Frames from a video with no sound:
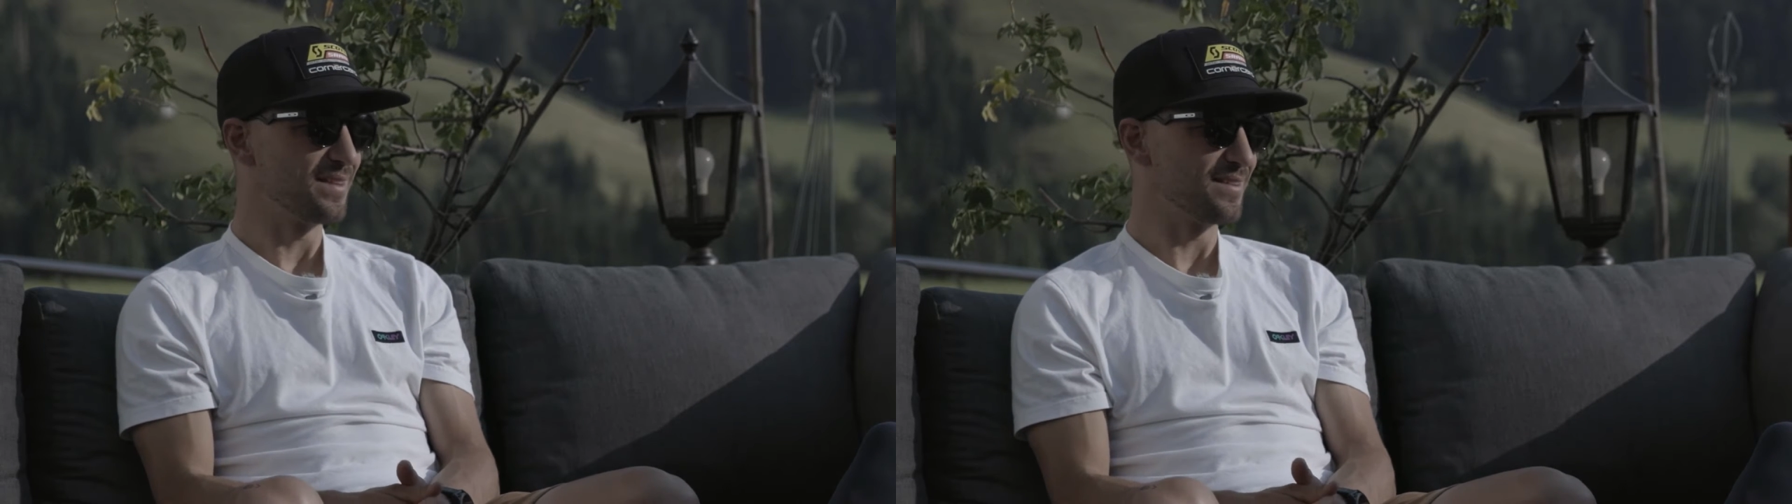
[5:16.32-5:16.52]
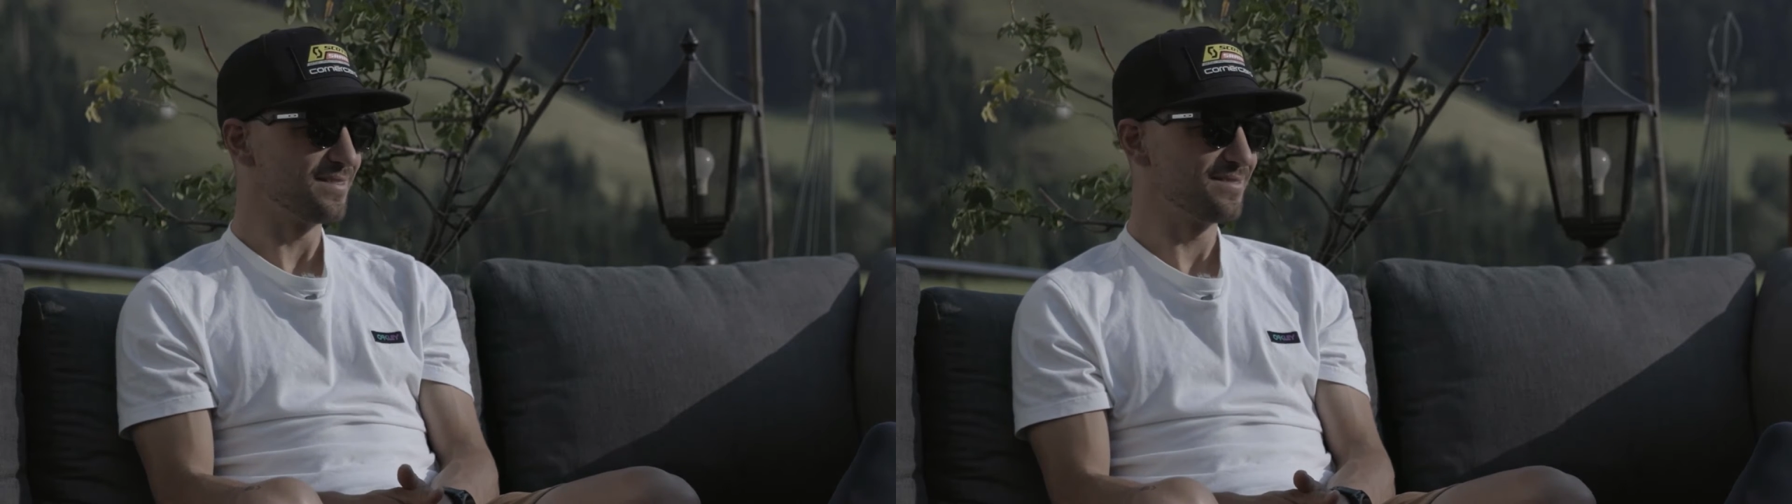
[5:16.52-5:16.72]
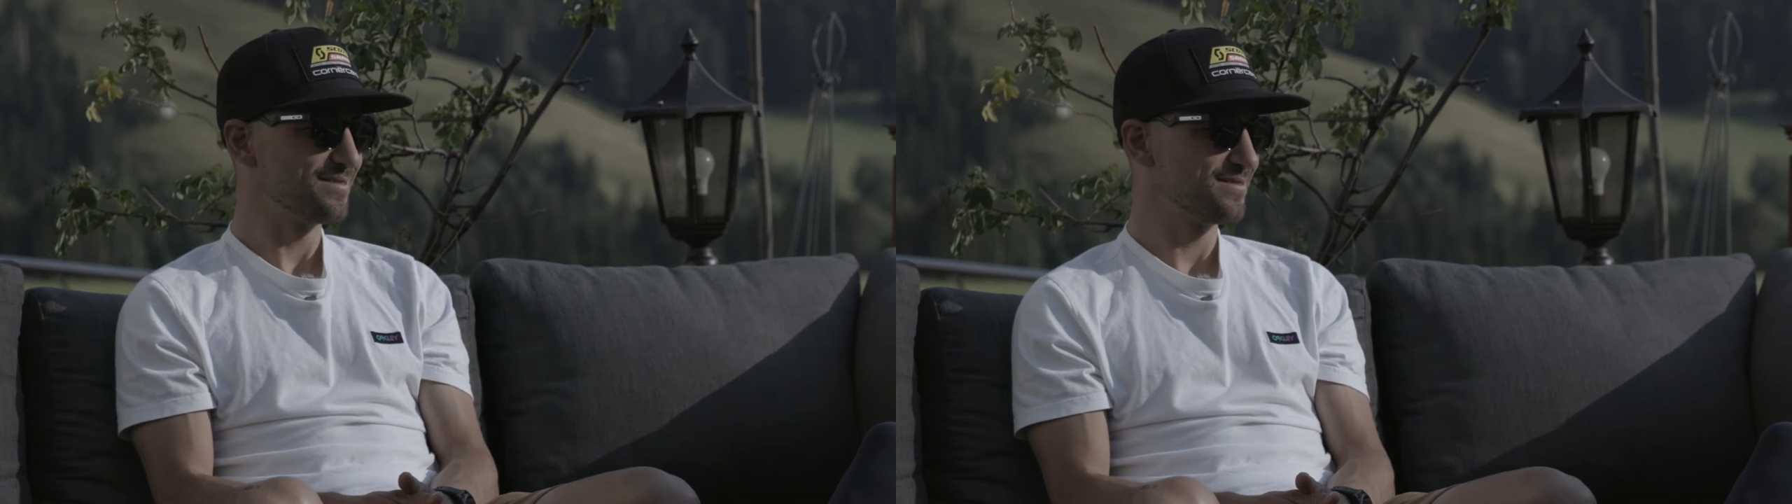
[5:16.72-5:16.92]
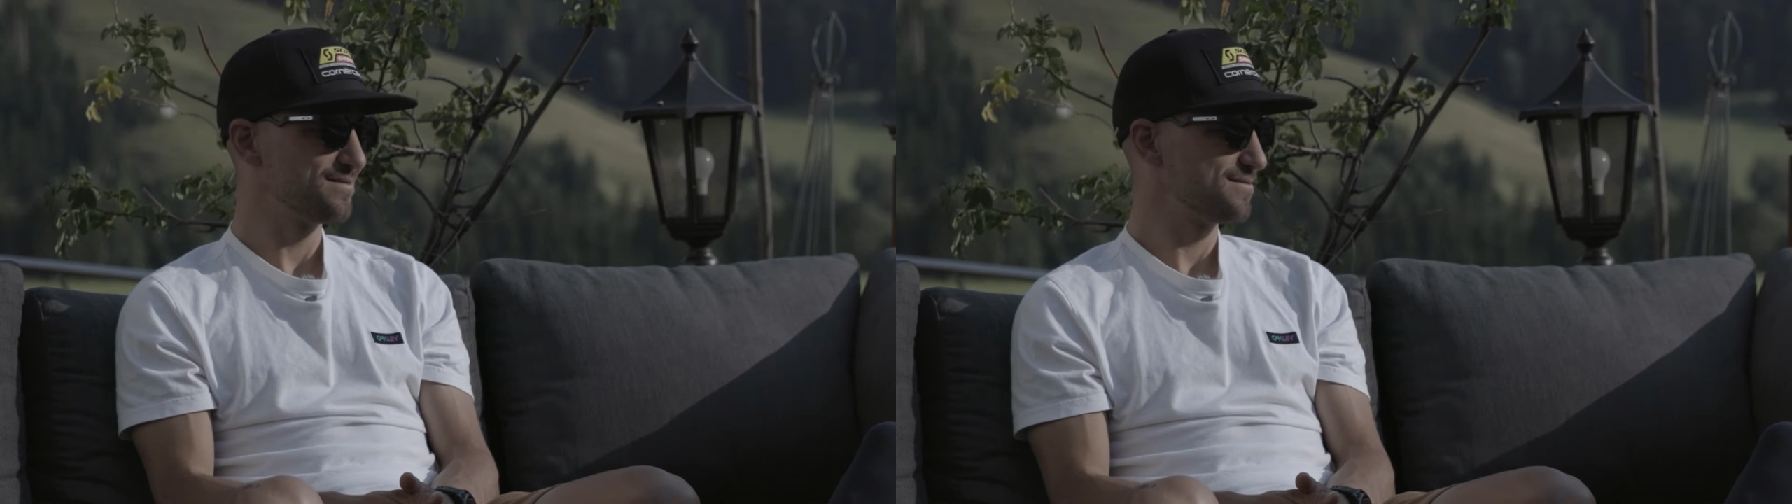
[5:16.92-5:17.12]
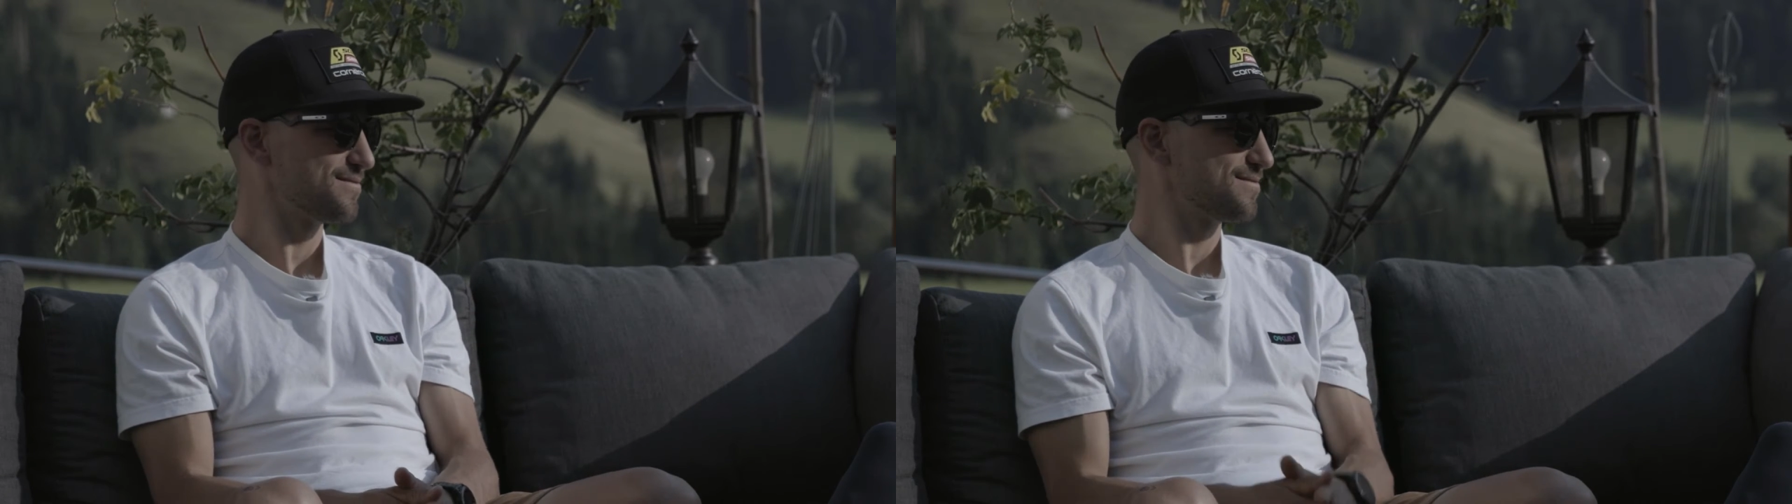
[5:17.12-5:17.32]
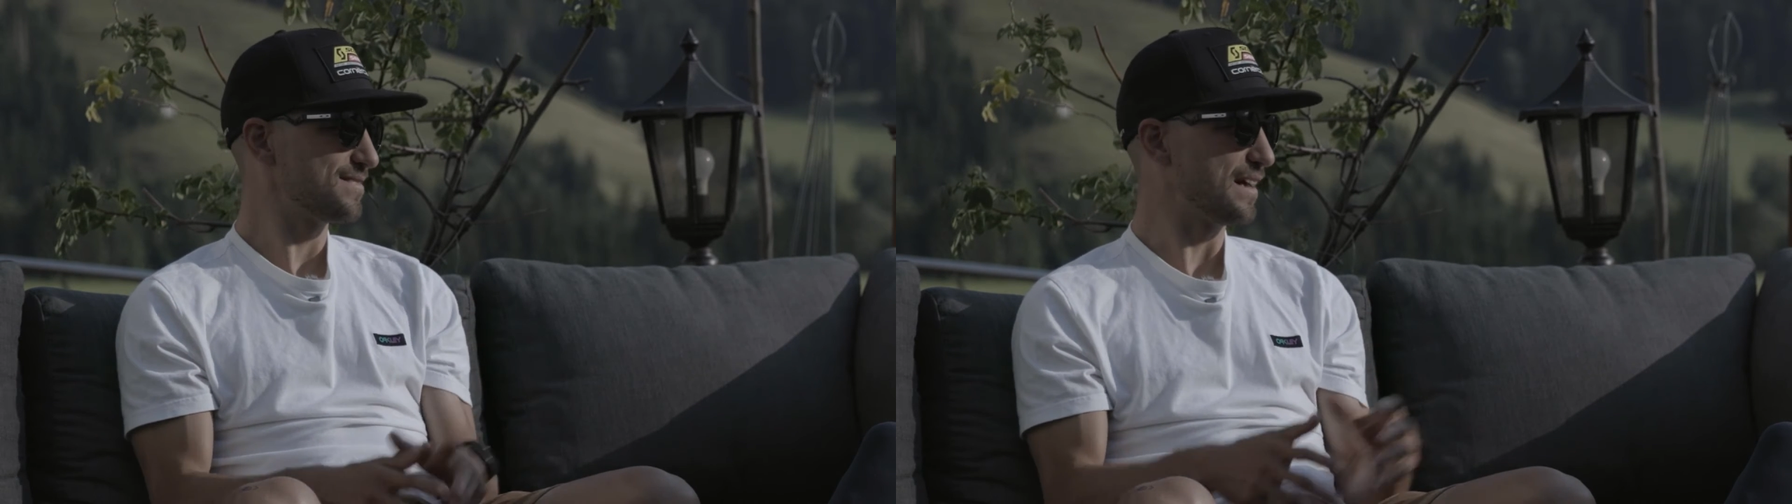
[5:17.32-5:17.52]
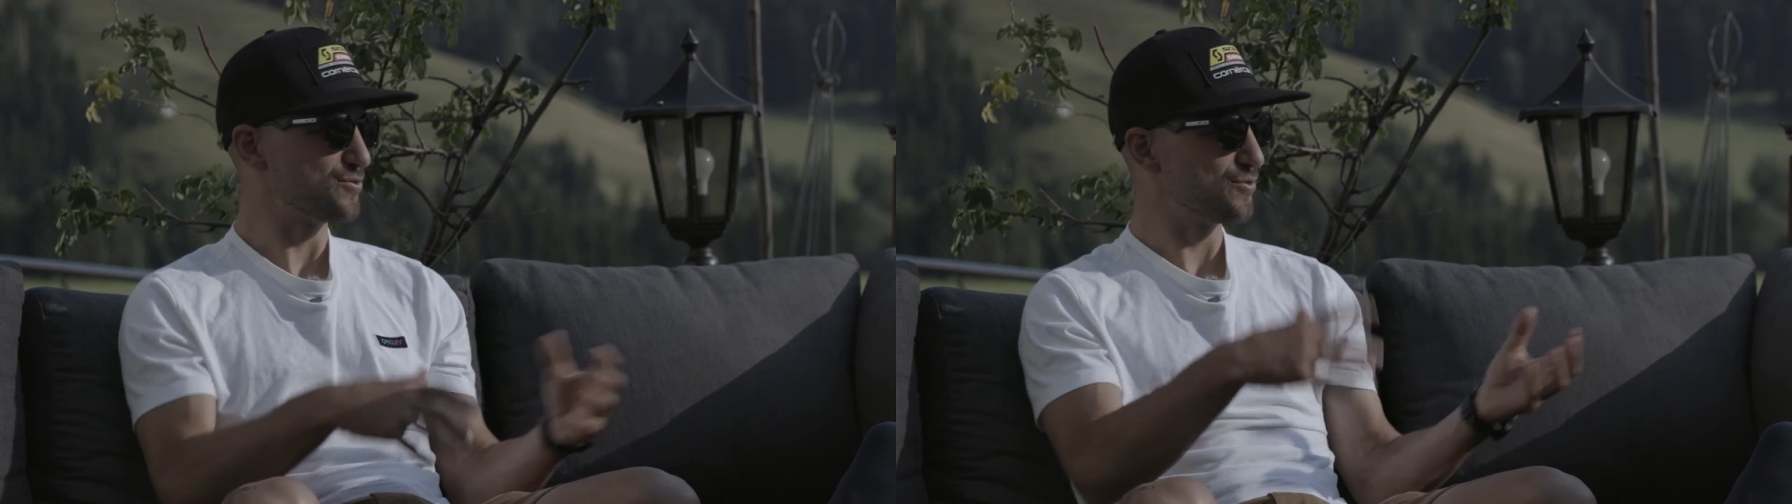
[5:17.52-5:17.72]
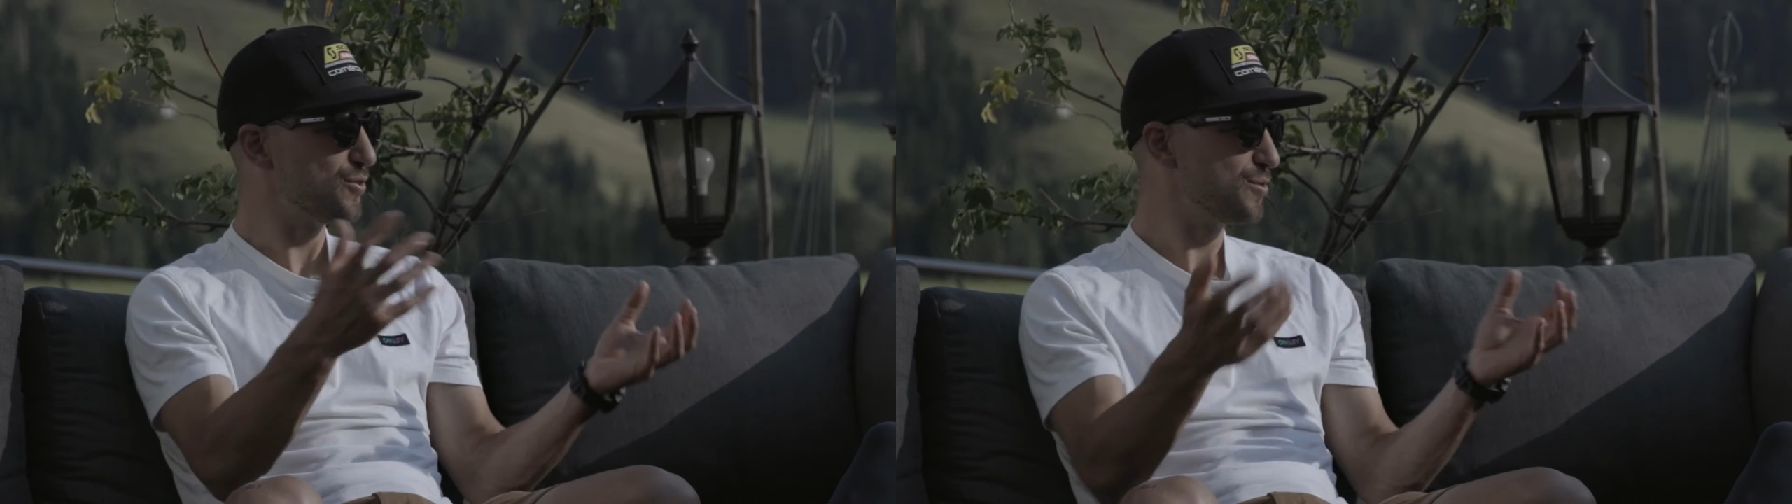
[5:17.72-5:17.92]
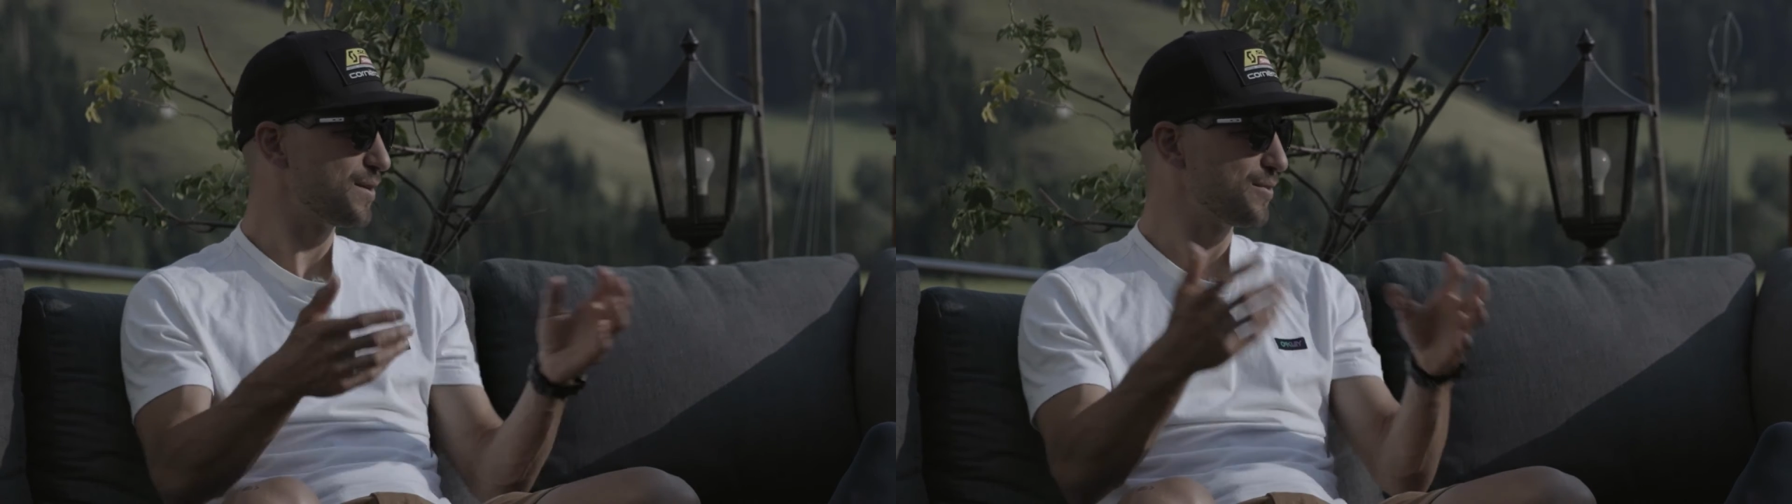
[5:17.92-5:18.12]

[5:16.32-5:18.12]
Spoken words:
that room